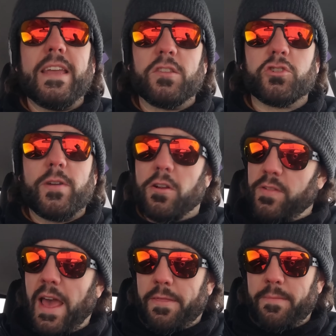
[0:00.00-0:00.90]
injury or
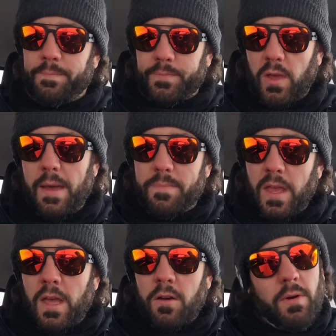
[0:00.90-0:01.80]
death. Okay,
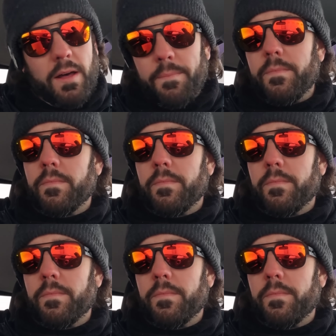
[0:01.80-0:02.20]
well,